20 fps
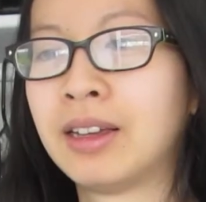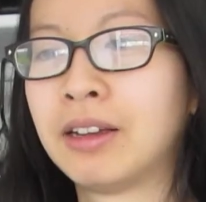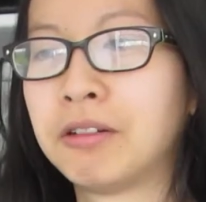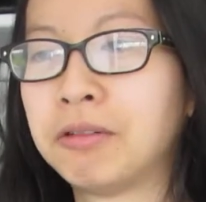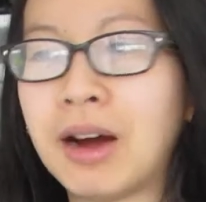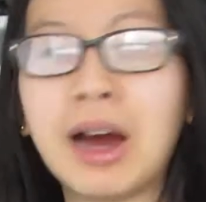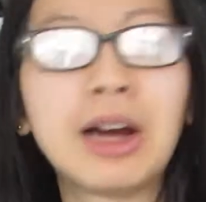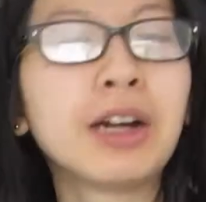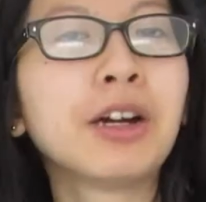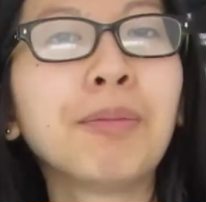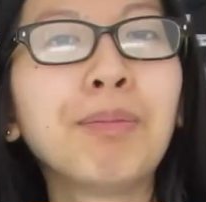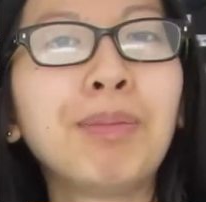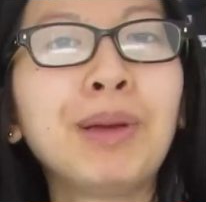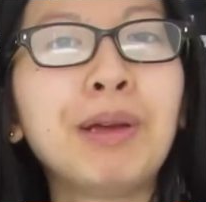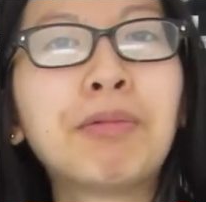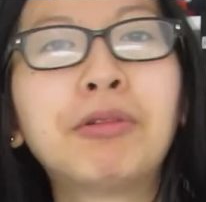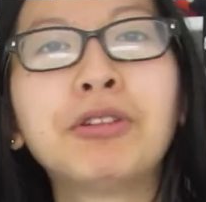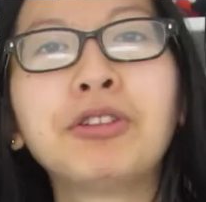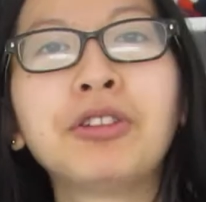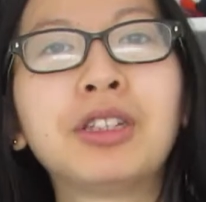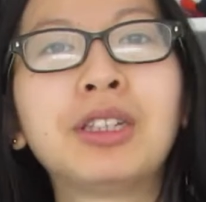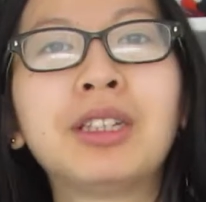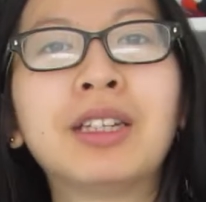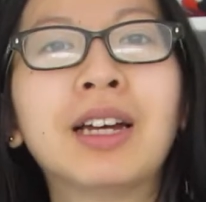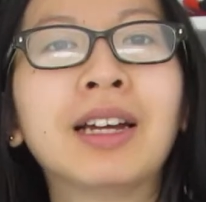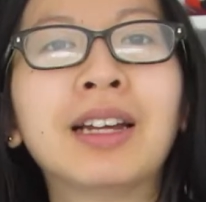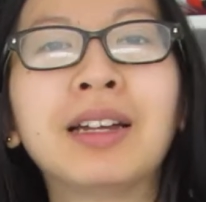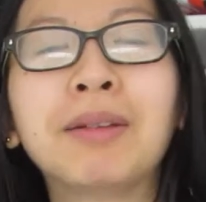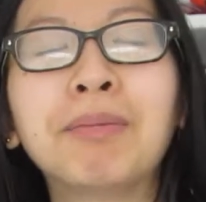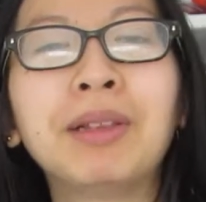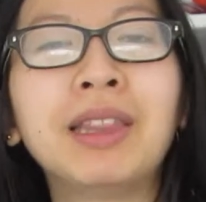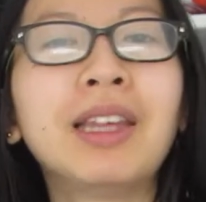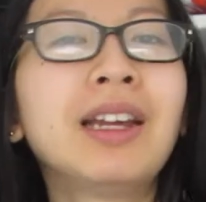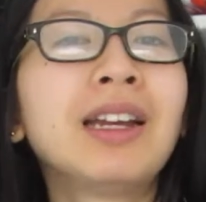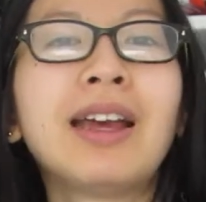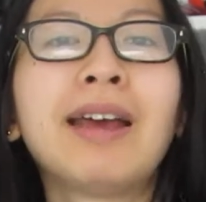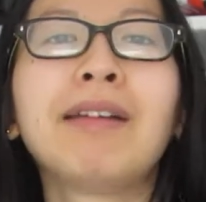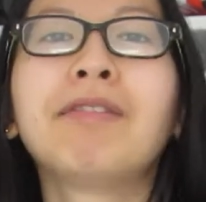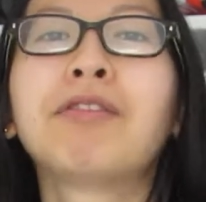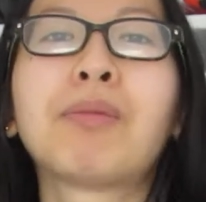Why are people just, but
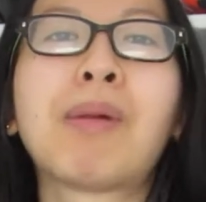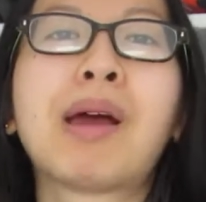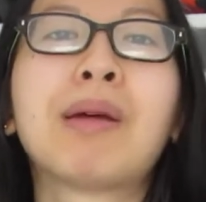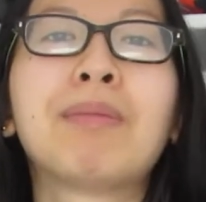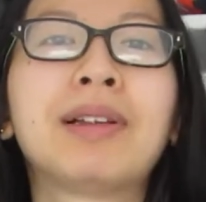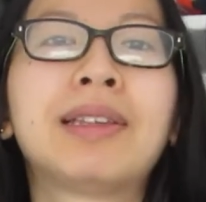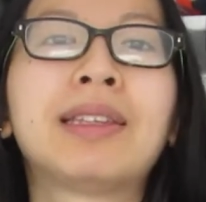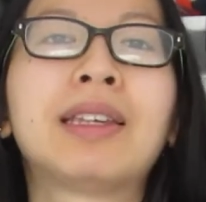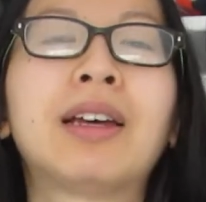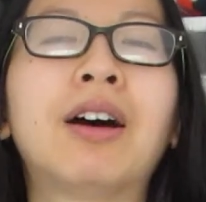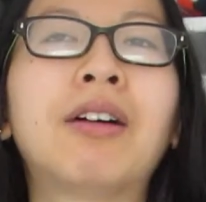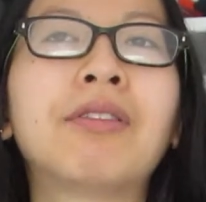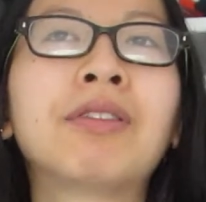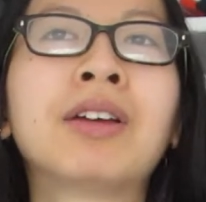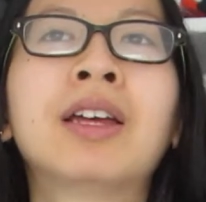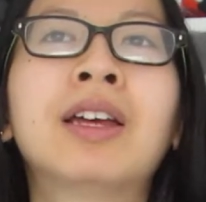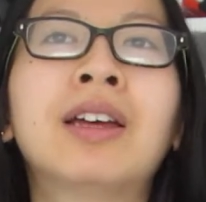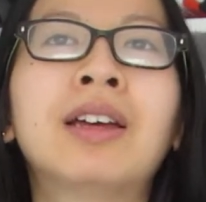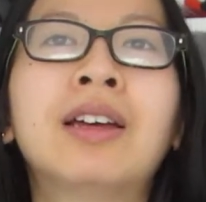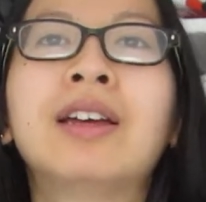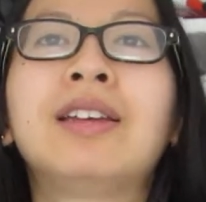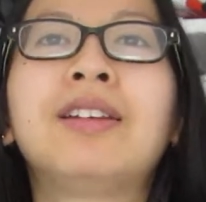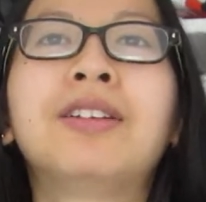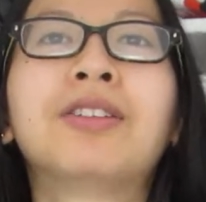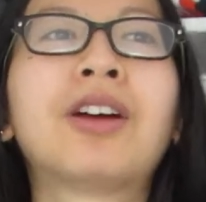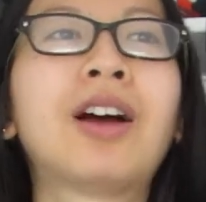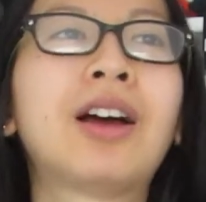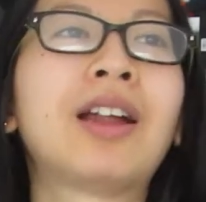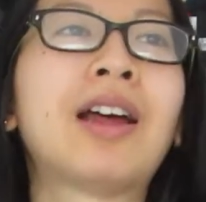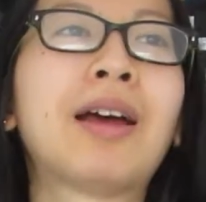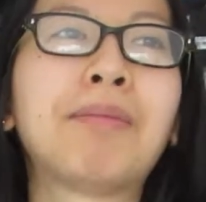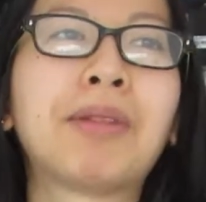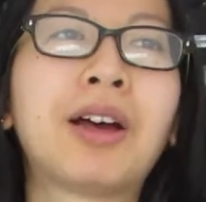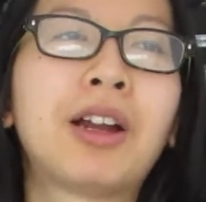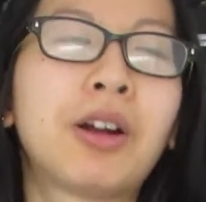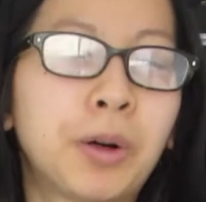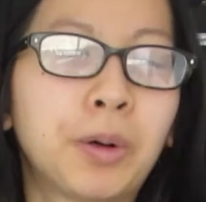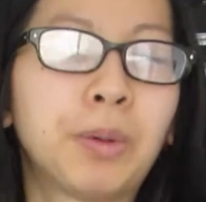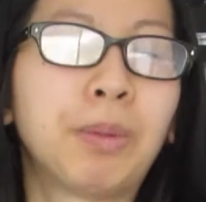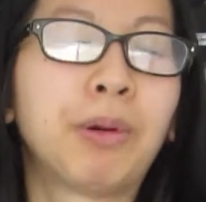then I remind myself, you're not, I'm
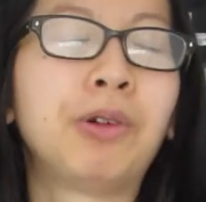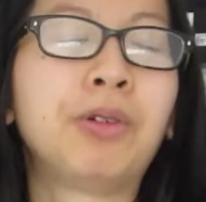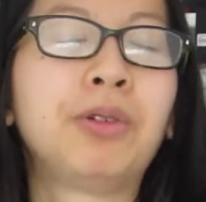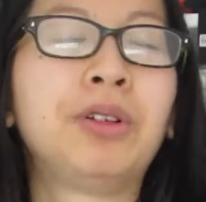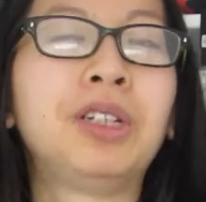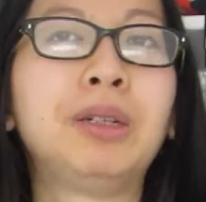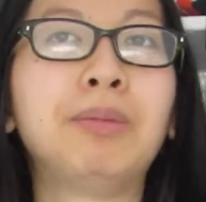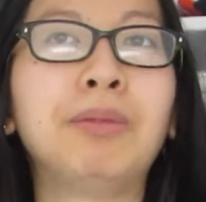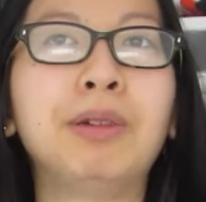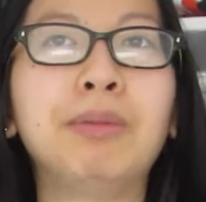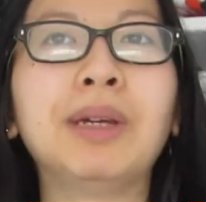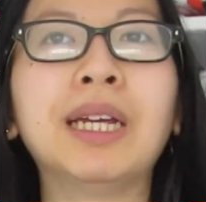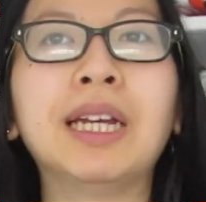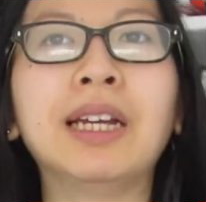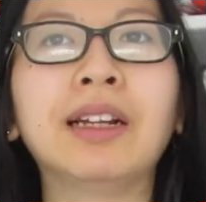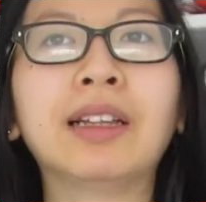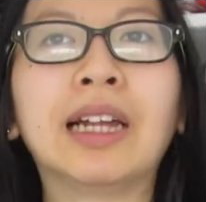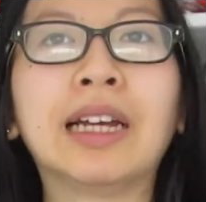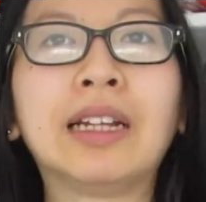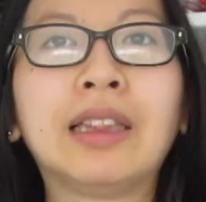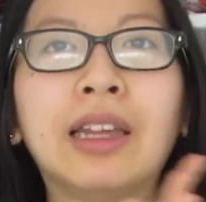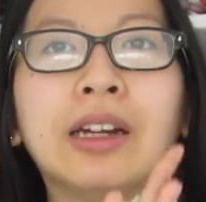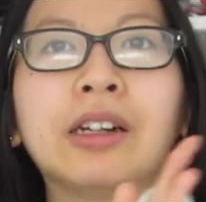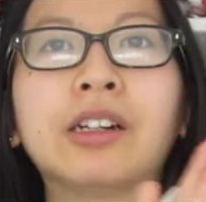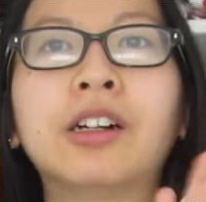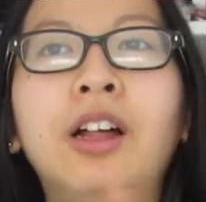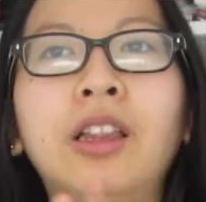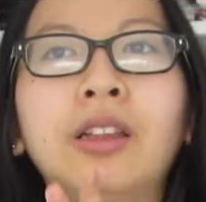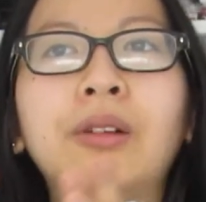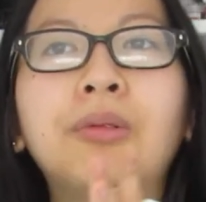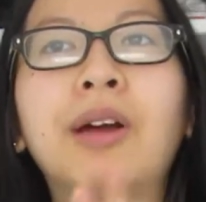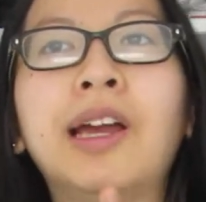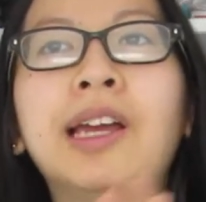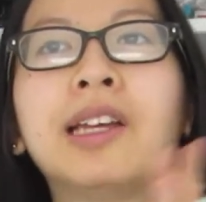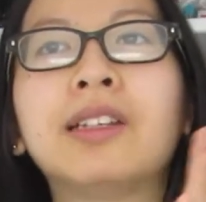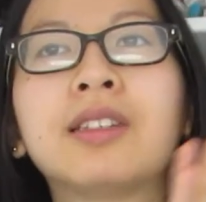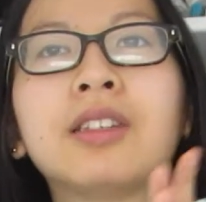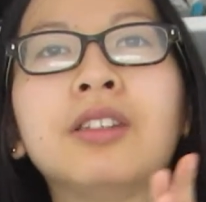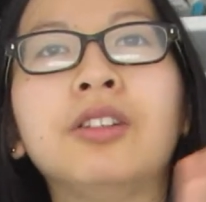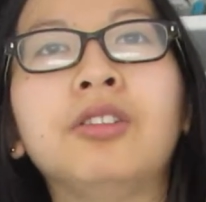not a horrible human being. Like there are other
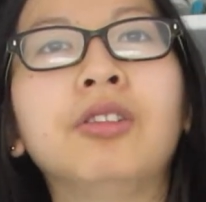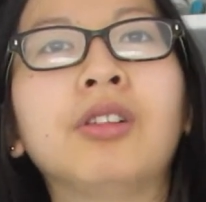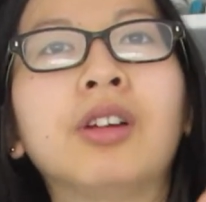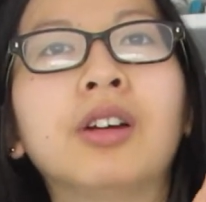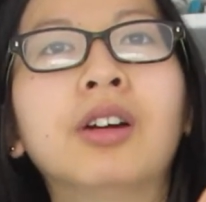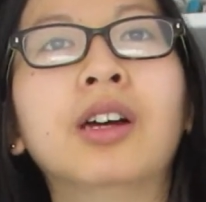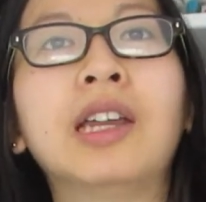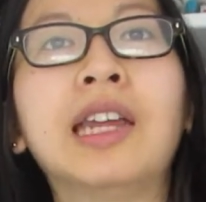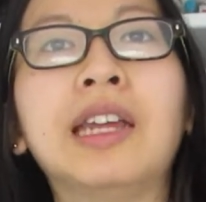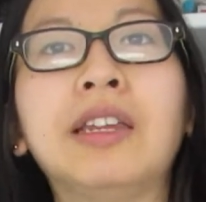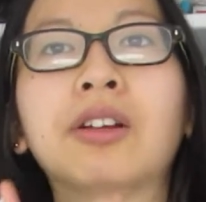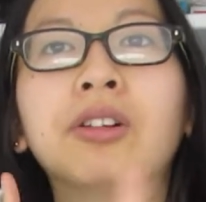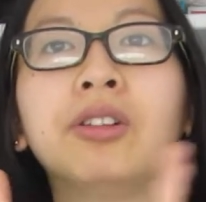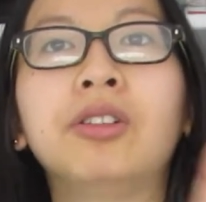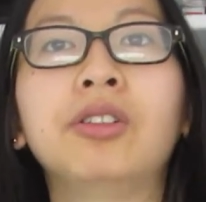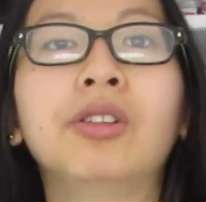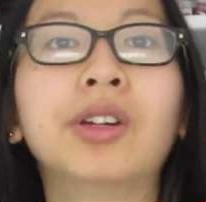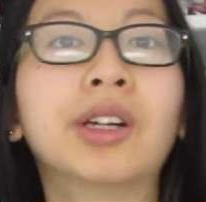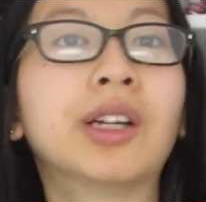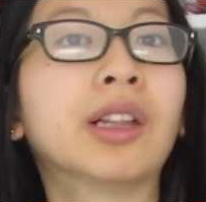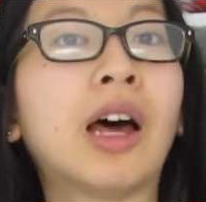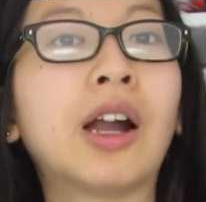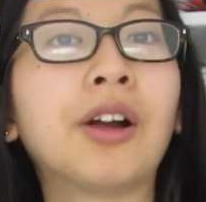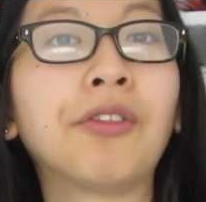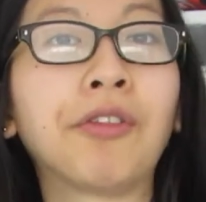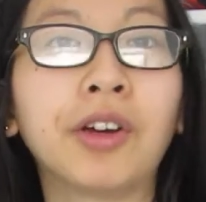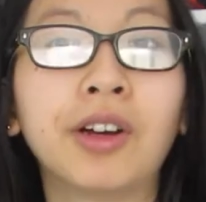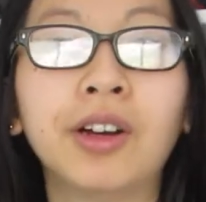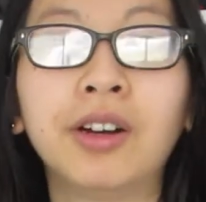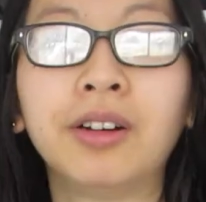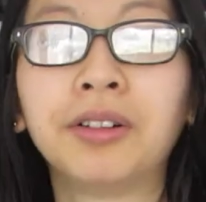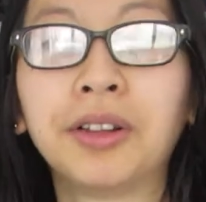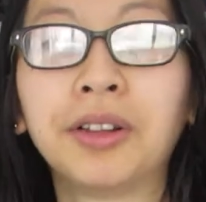ways to do good and you're doing a lot of good.